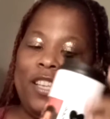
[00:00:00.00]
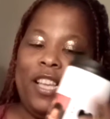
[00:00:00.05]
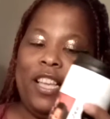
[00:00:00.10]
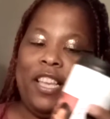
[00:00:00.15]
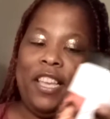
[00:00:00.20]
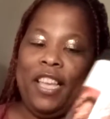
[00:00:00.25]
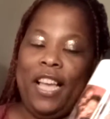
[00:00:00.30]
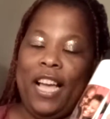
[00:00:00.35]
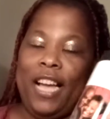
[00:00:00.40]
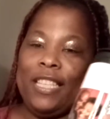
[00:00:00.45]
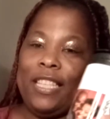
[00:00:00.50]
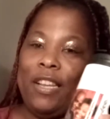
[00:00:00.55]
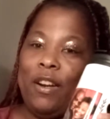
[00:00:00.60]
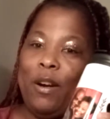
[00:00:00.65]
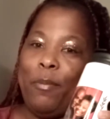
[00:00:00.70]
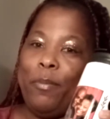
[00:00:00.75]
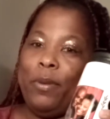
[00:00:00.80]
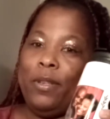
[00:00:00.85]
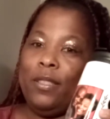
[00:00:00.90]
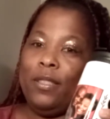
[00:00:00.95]
It has
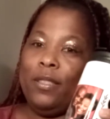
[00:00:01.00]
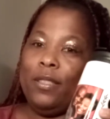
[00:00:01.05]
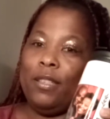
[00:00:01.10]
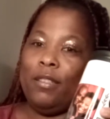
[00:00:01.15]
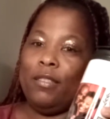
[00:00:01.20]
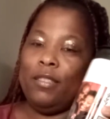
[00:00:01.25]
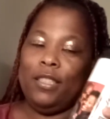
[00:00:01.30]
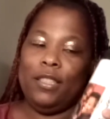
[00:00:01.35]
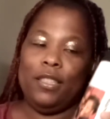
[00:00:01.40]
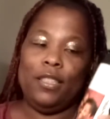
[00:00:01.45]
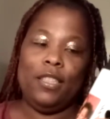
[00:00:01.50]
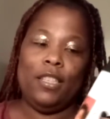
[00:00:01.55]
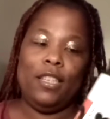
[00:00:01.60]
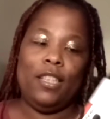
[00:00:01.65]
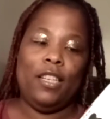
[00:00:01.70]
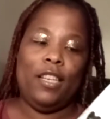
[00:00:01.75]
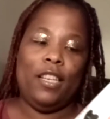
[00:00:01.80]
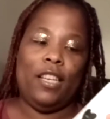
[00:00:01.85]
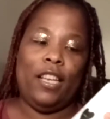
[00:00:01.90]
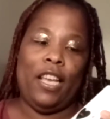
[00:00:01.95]
our pictures on it.
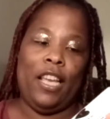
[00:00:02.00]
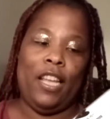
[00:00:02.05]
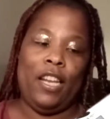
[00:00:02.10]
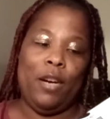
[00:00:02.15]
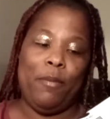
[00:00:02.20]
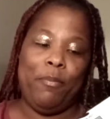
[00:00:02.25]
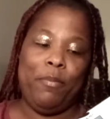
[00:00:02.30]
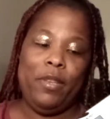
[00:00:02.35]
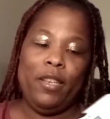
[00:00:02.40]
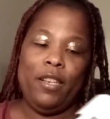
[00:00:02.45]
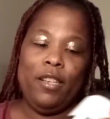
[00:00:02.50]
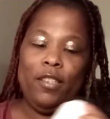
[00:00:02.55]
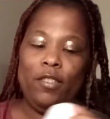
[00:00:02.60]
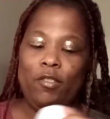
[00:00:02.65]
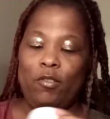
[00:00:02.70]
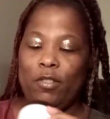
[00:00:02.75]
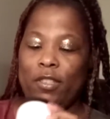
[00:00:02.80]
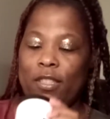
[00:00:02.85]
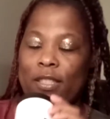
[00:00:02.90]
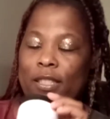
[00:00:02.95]
And up here,
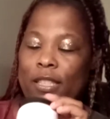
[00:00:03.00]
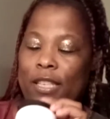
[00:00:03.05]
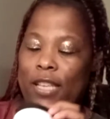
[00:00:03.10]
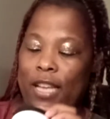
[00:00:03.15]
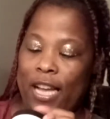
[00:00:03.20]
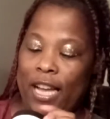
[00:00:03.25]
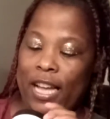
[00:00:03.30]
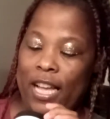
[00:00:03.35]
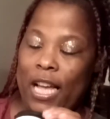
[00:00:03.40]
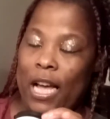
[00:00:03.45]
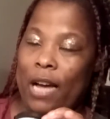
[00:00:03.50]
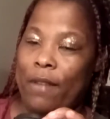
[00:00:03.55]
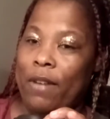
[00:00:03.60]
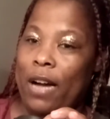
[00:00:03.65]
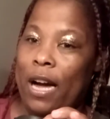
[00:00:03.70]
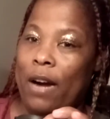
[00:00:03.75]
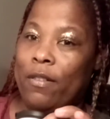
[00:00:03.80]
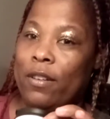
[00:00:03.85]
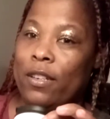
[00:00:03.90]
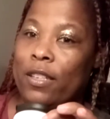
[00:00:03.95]
you can see I have
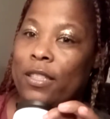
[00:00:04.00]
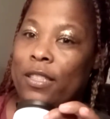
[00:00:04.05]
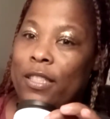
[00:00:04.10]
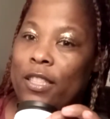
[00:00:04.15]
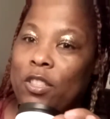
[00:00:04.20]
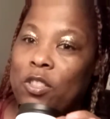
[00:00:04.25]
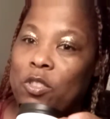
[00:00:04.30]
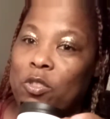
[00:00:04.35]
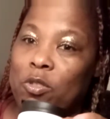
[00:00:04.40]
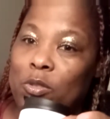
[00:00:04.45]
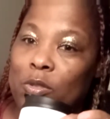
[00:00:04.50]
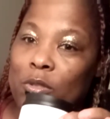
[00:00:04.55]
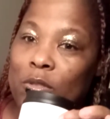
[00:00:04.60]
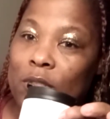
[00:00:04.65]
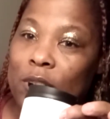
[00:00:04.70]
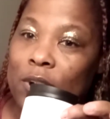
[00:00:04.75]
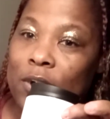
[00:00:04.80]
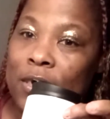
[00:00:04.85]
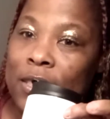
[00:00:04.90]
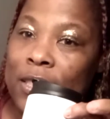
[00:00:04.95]
our
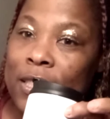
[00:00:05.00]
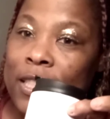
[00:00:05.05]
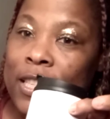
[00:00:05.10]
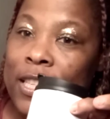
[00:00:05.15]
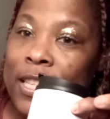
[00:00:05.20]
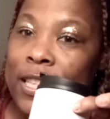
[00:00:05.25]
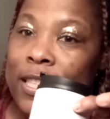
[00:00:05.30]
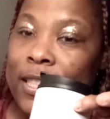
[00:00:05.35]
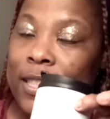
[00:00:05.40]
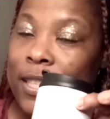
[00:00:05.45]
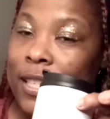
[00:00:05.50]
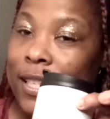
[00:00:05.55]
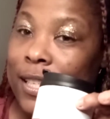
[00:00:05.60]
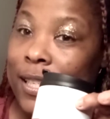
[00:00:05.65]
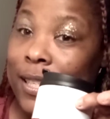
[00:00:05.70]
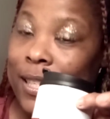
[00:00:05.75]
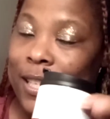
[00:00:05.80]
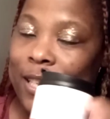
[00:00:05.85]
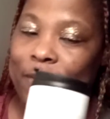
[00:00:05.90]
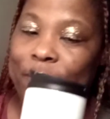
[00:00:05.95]
initials,
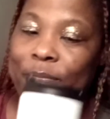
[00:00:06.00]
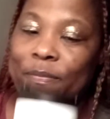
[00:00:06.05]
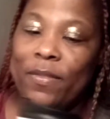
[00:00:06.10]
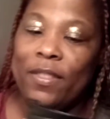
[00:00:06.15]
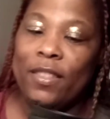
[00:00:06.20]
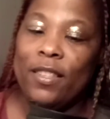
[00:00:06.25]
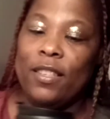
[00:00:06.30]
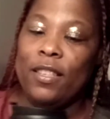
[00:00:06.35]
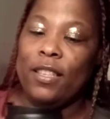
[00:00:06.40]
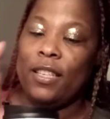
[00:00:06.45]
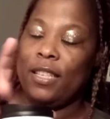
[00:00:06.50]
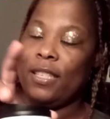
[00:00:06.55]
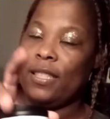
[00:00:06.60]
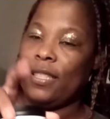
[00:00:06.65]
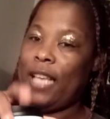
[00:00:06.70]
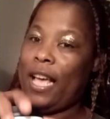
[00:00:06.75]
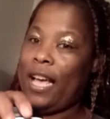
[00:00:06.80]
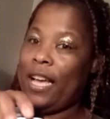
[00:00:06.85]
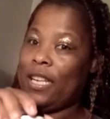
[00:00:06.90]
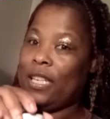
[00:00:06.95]
TC.
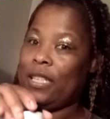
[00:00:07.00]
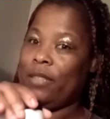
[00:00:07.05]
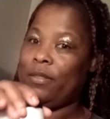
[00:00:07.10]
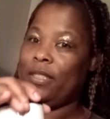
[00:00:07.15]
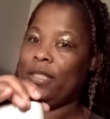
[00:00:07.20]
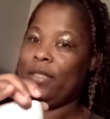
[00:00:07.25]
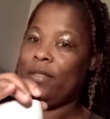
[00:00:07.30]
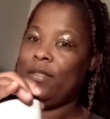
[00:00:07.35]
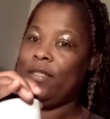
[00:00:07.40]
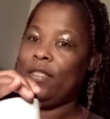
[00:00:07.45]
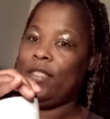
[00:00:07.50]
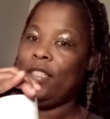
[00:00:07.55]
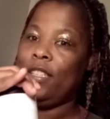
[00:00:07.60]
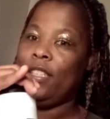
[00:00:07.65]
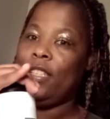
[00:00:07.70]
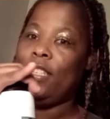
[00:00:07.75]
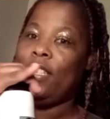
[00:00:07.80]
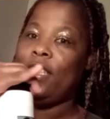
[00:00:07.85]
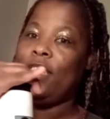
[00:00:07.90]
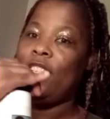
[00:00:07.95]
Inside of it,
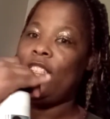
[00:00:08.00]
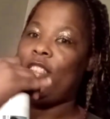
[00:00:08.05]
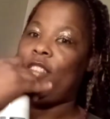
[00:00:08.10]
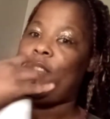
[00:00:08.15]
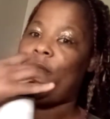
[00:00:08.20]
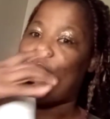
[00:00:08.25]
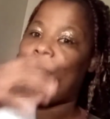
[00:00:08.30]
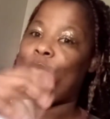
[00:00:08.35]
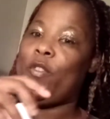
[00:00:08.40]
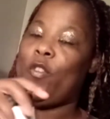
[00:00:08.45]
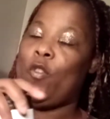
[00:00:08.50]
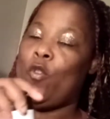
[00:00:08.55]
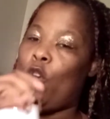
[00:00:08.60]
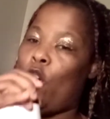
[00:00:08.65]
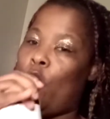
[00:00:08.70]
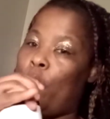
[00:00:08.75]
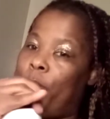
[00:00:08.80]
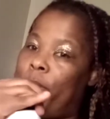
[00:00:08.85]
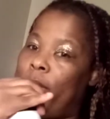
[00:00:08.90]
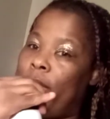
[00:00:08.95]
you
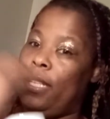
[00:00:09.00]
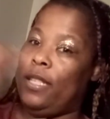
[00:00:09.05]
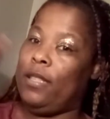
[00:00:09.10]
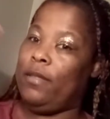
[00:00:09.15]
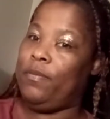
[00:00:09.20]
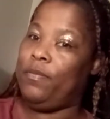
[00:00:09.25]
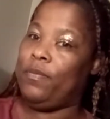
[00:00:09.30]
open it